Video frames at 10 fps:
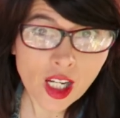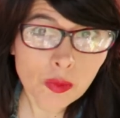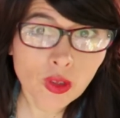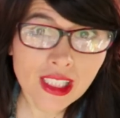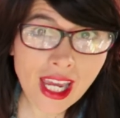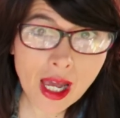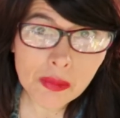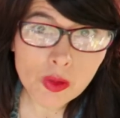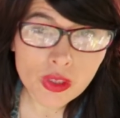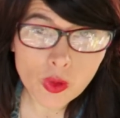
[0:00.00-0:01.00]
I'm really
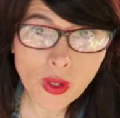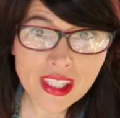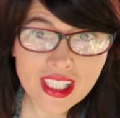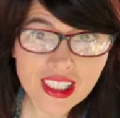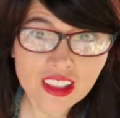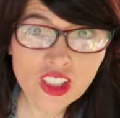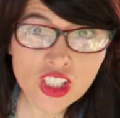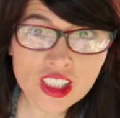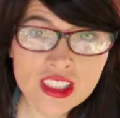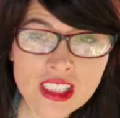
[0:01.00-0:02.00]
happy with the way that it
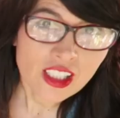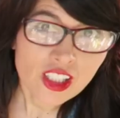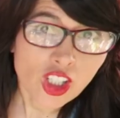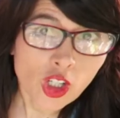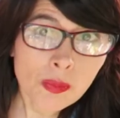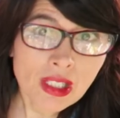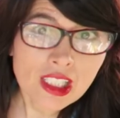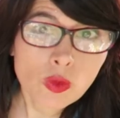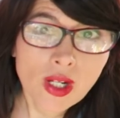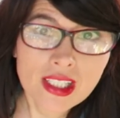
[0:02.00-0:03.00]
looks. There are
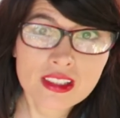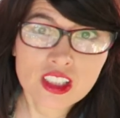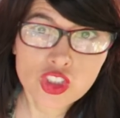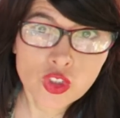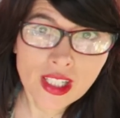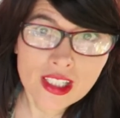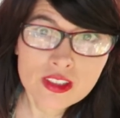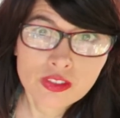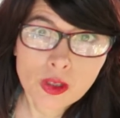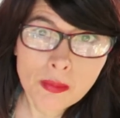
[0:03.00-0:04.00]
many ways to
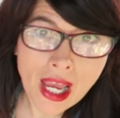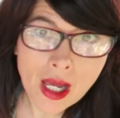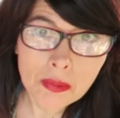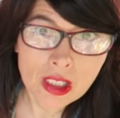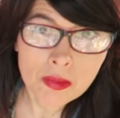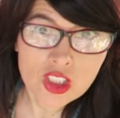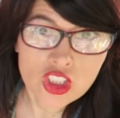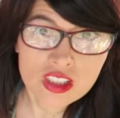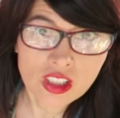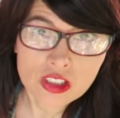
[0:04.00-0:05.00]
transfer map
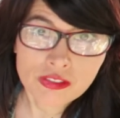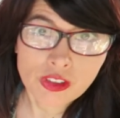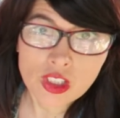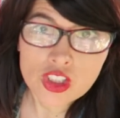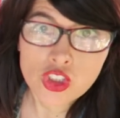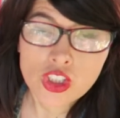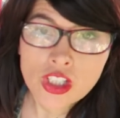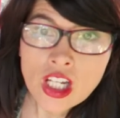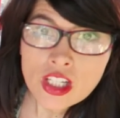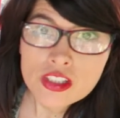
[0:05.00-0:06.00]
images onto
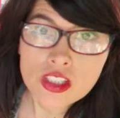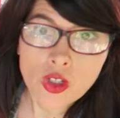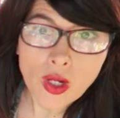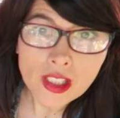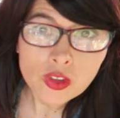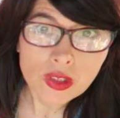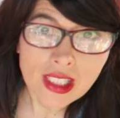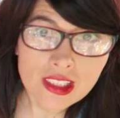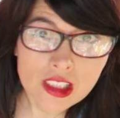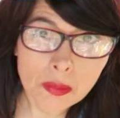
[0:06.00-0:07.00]
furniture, so I
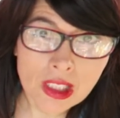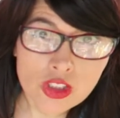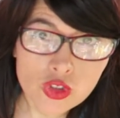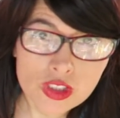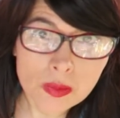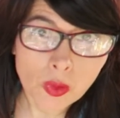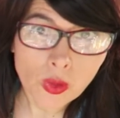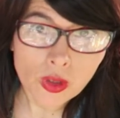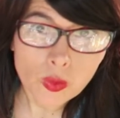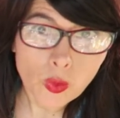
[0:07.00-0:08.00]
created a Pinterest
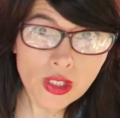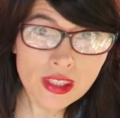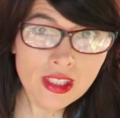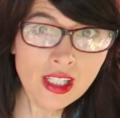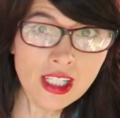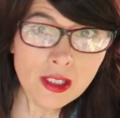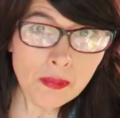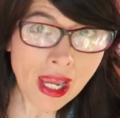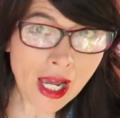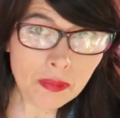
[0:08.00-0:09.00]
board with
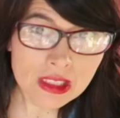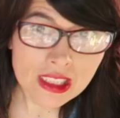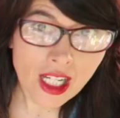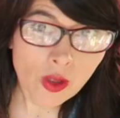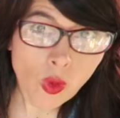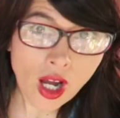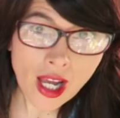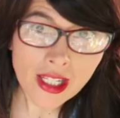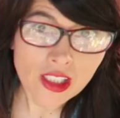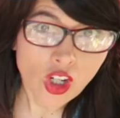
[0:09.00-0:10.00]
map
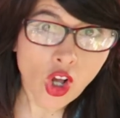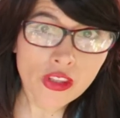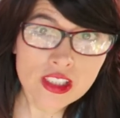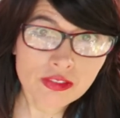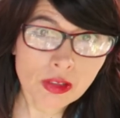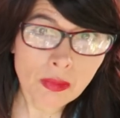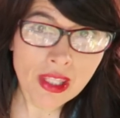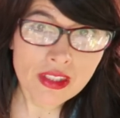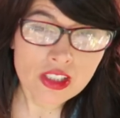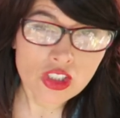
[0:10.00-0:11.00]
DIY and all the different
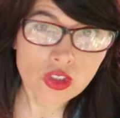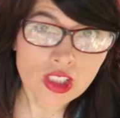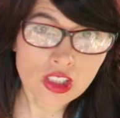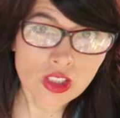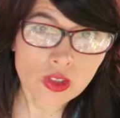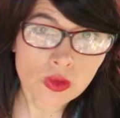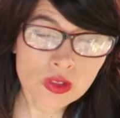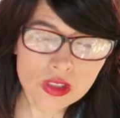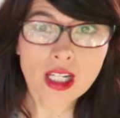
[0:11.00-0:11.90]
methods you can use.